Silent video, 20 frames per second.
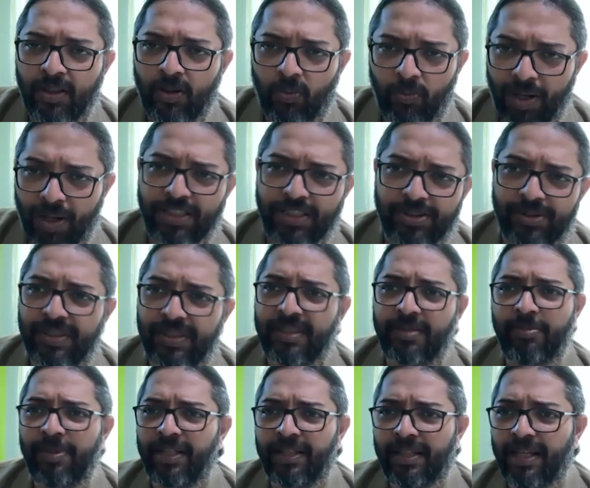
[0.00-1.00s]
Why should
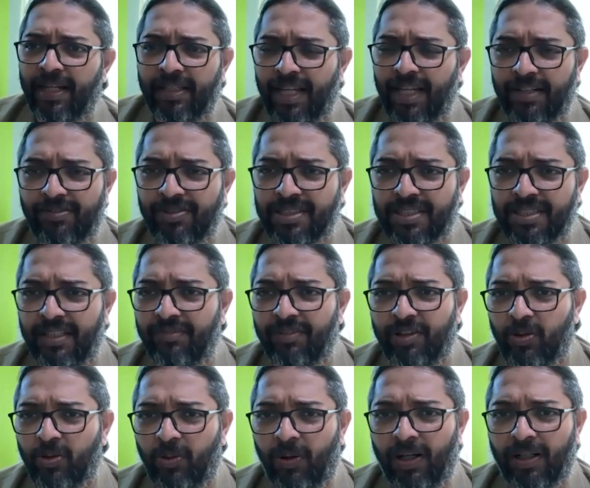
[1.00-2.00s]
it be that? That was never
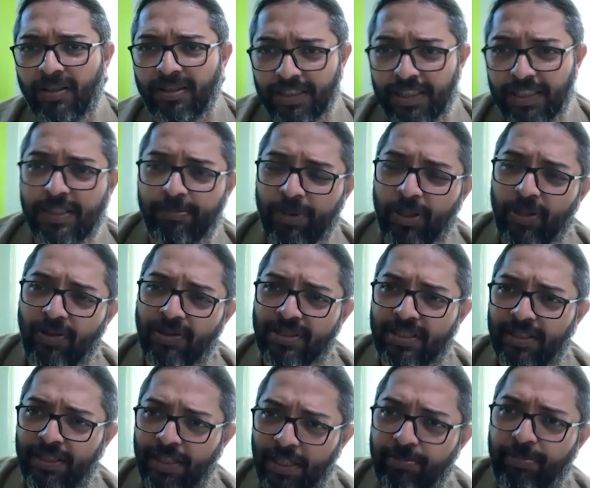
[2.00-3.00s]
Goa. Just because
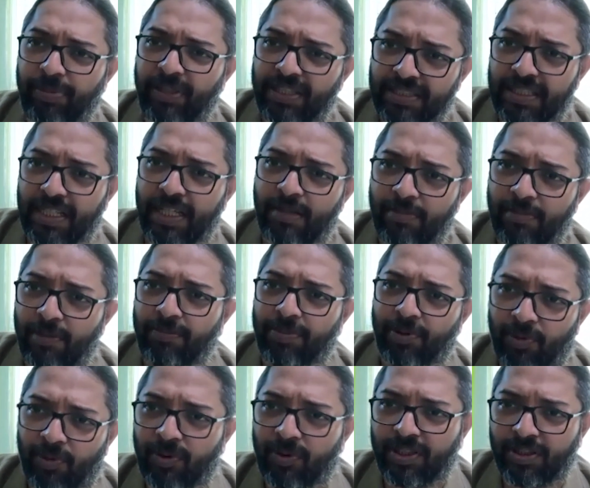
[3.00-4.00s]
the hippies came and
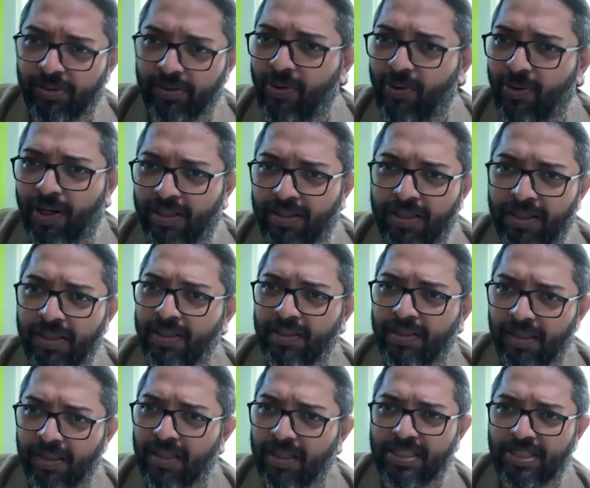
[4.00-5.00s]
promoted Goa
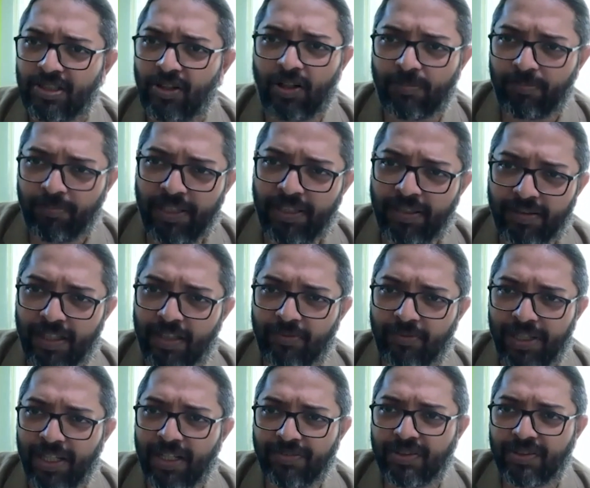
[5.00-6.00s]
does not mean that
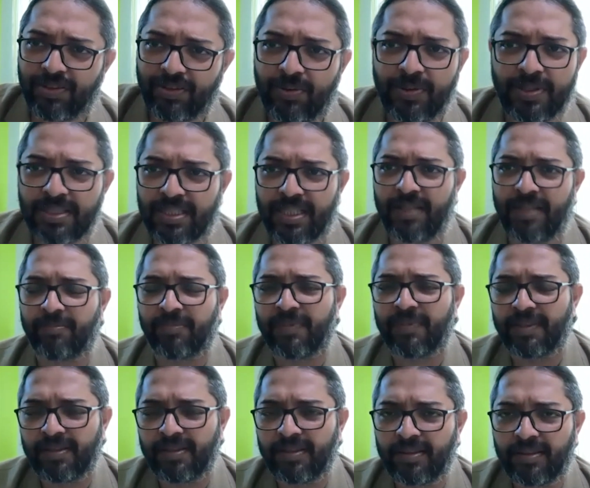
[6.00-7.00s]
we have to do the same.
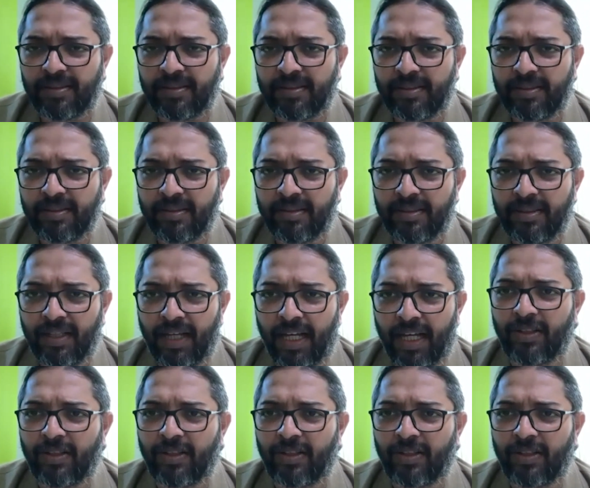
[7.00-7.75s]
Right.